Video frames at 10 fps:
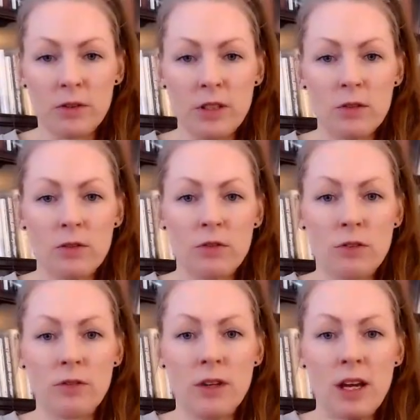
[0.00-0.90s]
that you're
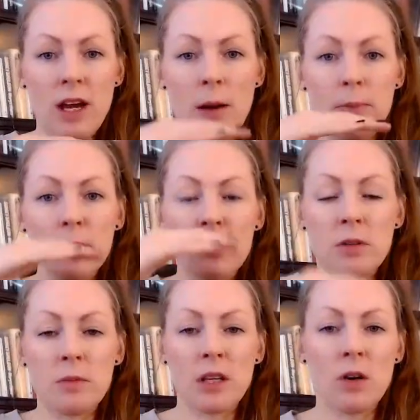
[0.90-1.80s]
sort of have built
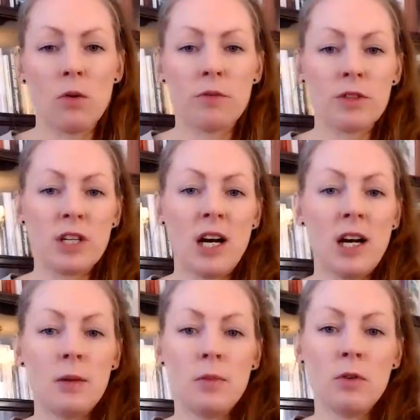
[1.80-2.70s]
something over
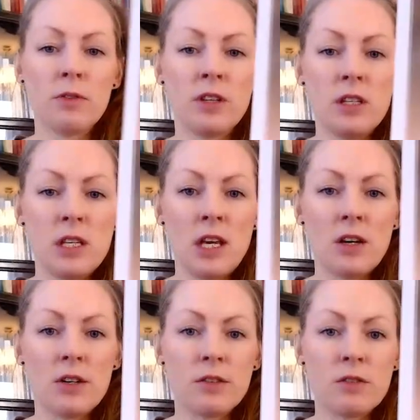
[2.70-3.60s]
time, over the
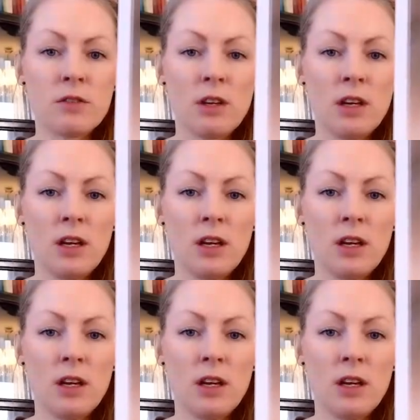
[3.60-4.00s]
years.